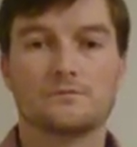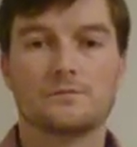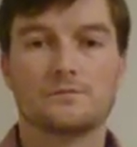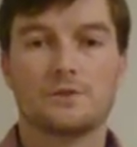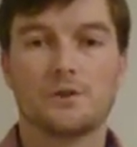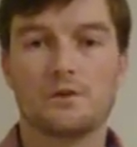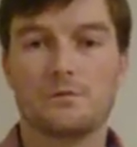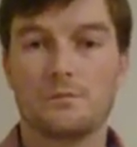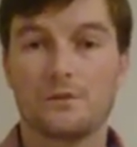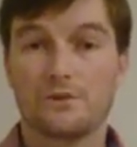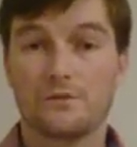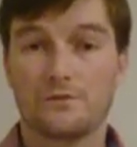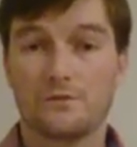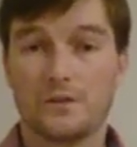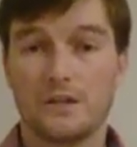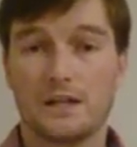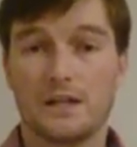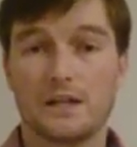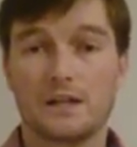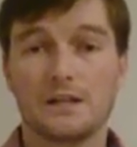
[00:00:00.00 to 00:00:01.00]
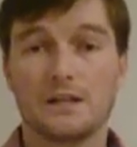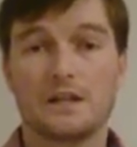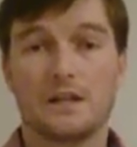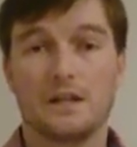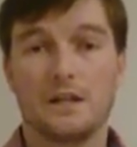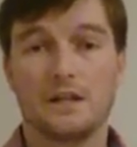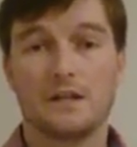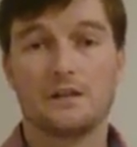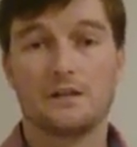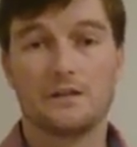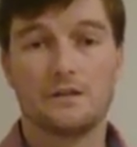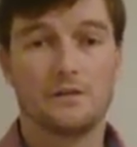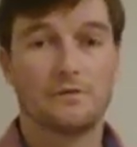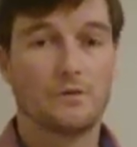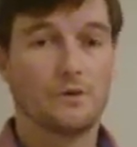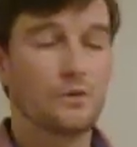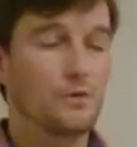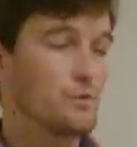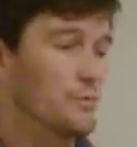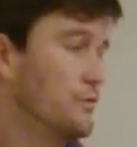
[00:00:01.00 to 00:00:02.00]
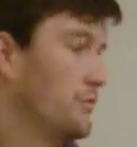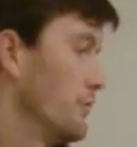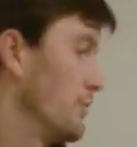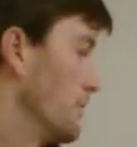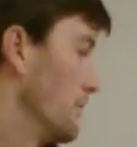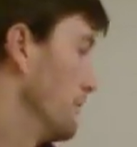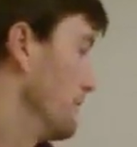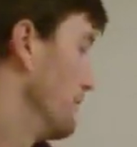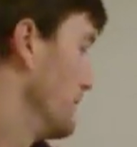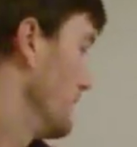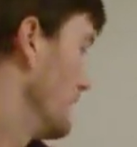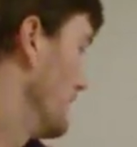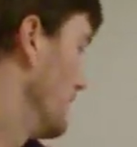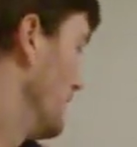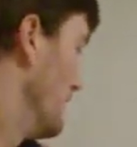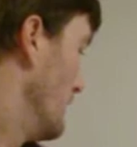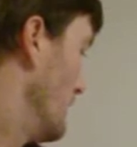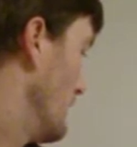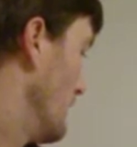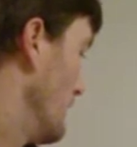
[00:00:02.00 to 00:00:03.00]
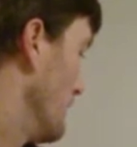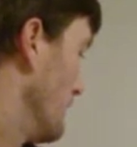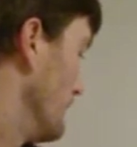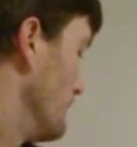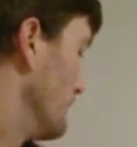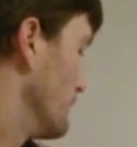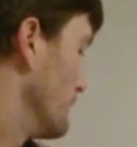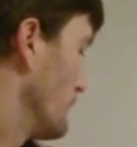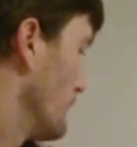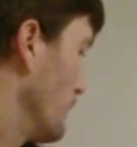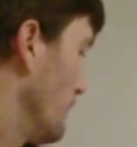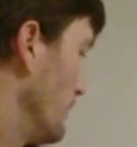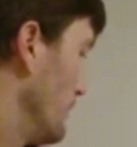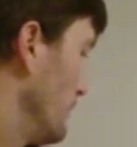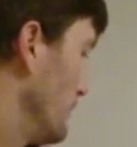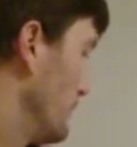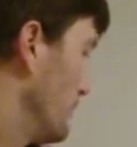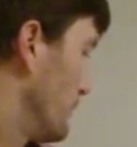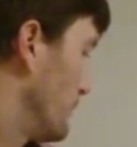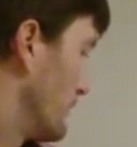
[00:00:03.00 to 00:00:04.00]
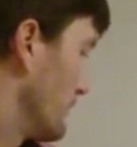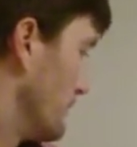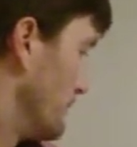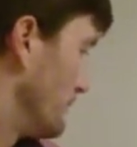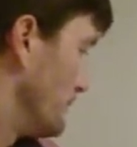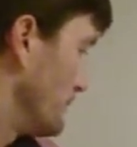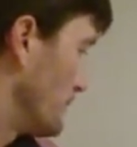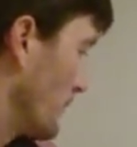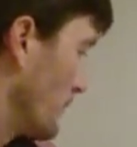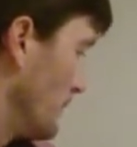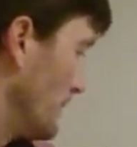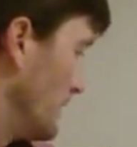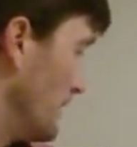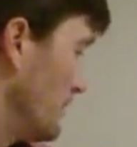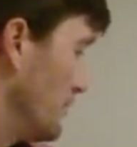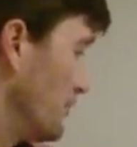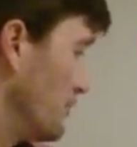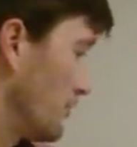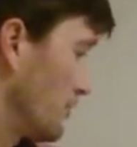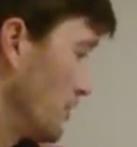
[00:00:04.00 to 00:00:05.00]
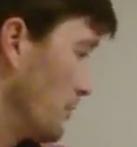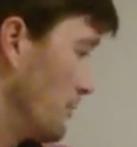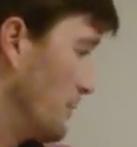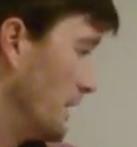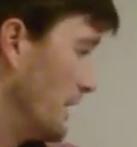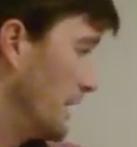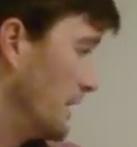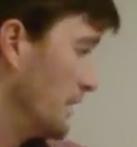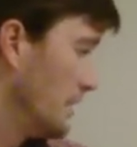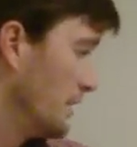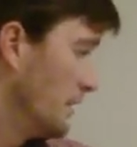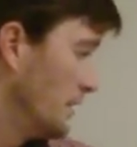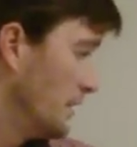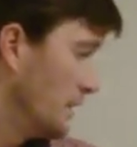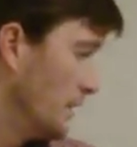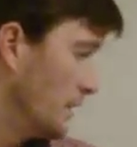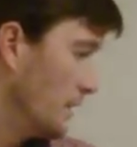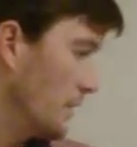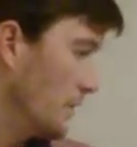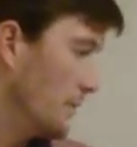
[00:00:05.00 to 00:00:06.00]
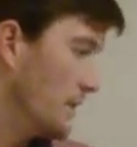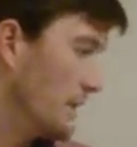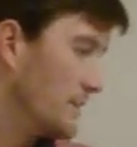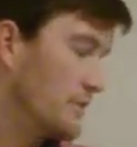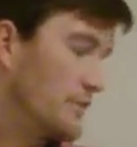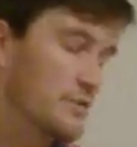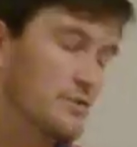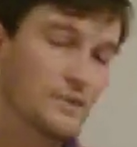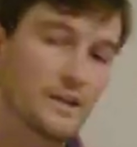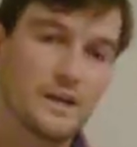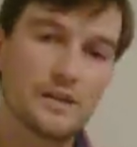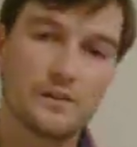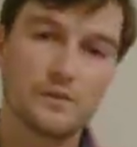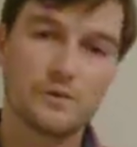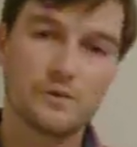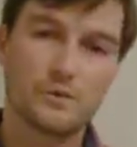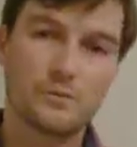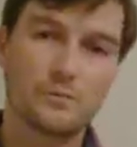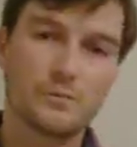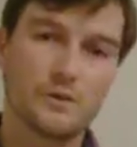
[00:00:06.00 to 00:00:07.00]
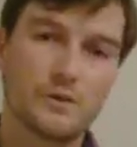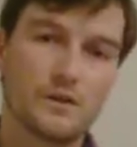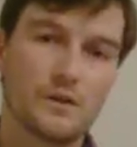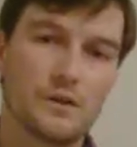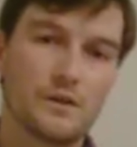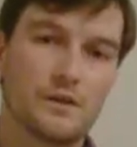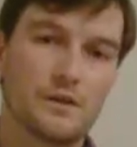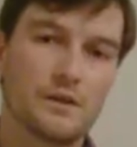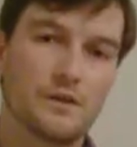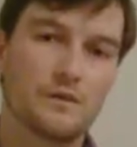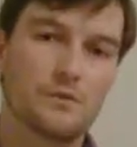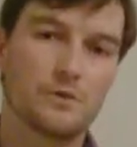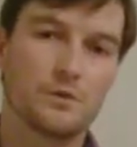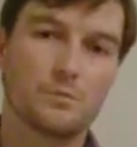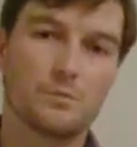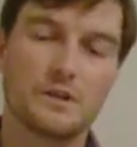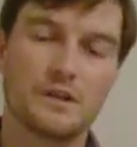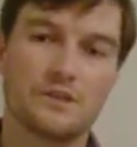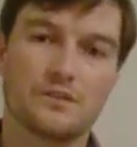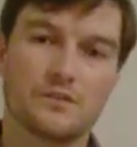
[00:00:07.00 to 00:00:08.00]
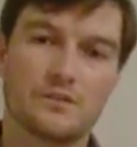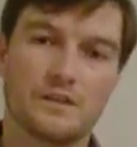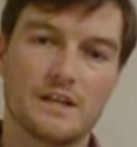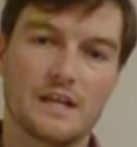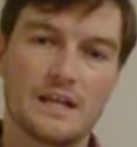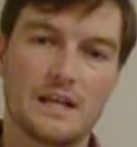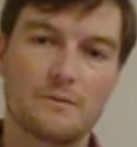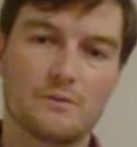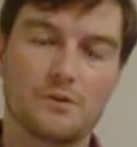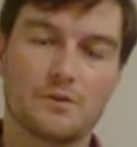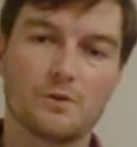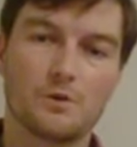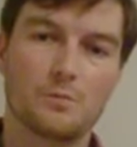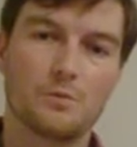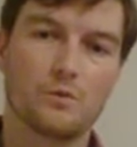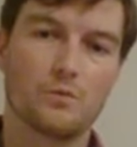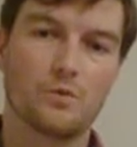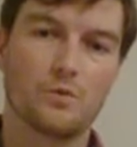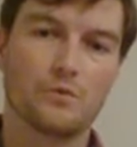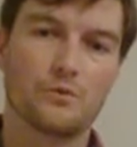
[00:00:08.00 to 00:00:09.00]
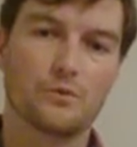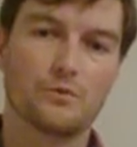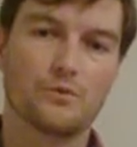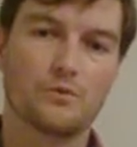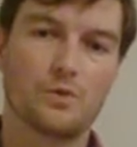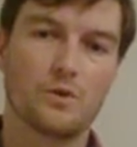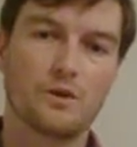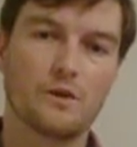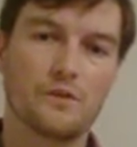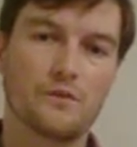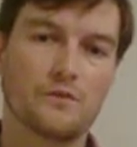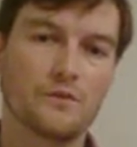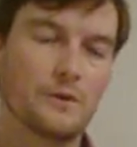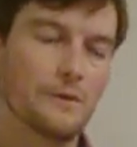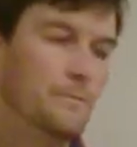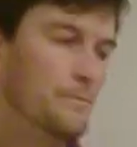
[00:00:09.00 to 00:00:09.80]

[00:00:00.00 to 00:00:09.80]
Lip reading: 30-meter fly, and the vertical jump. We did use Group A as our static group, and Group B as our dynamic group in 1 through 12.